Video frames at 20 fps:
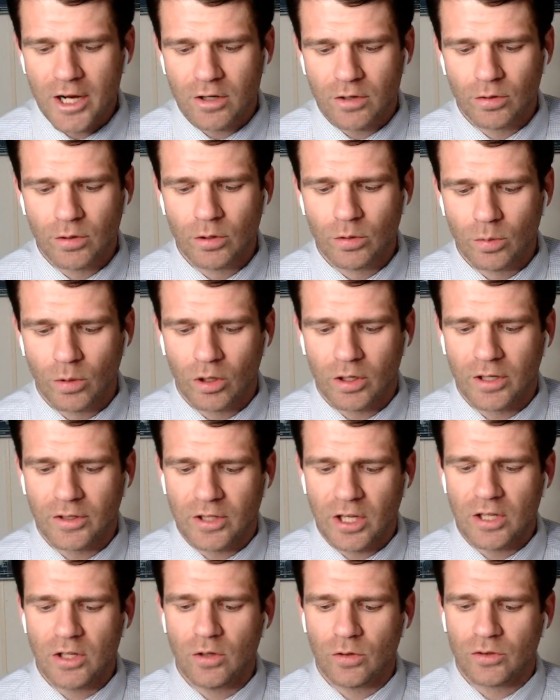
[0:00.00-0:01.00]
Crew will
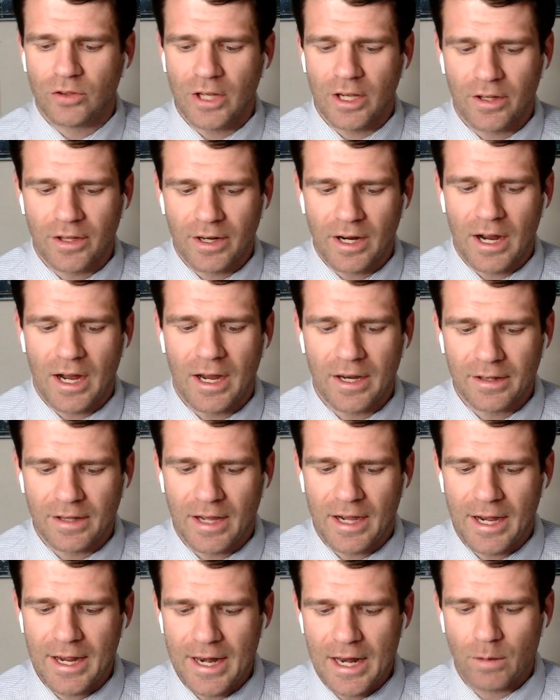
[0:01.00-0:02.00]
continue selling
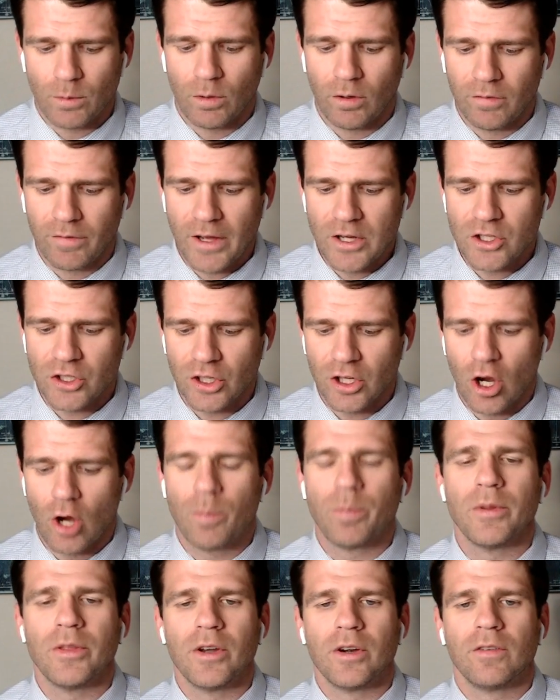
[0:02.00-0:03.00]
online and will eventually
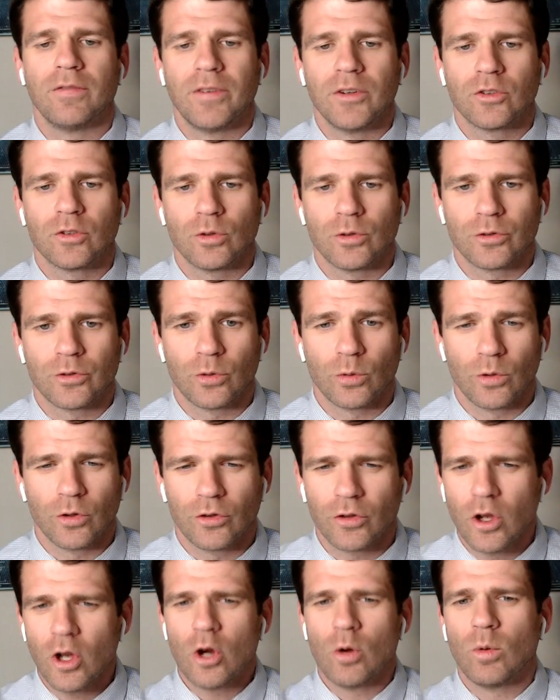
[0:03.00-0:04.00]
open their physical
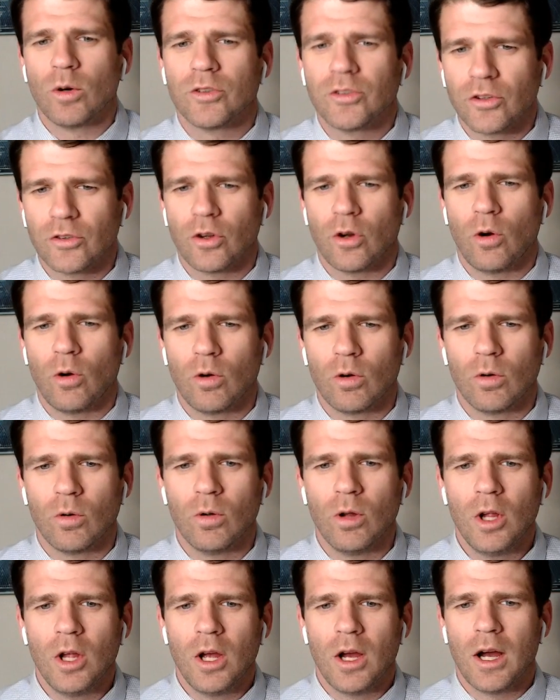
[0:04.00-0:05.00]
stores once this whole